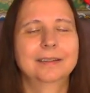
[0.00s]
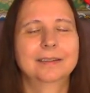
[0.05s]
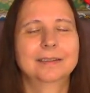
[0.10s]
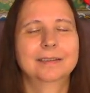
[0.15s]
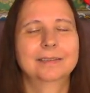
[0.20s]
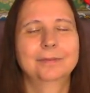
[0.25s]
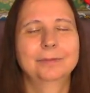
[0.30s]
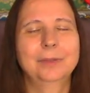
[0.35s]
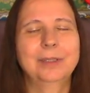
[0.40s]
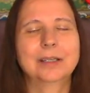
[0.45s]

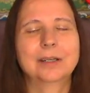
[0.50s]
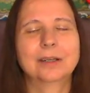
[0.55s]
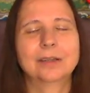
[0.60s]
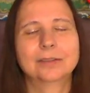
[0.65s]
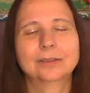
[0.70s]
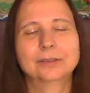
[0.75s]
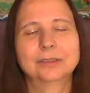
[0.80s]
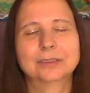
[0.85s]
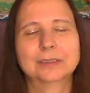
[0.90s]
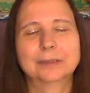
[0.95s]
We call
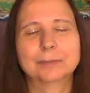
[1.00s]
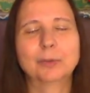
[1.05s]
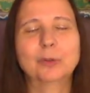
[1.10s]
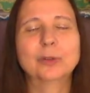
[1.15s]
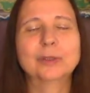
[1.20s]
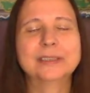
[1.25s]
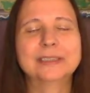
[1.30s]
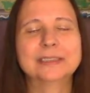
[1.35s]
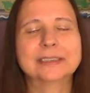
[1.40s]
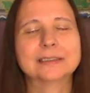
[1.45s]
those the
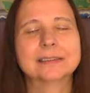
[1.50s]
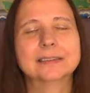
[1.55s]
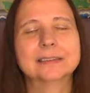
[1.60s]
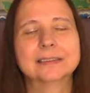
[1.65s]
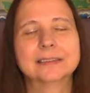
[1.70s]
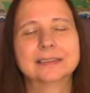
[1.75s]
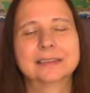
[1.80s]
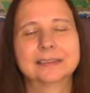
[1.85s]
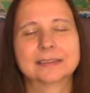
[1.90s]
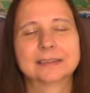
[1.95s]

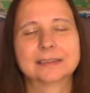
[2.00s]
poisons.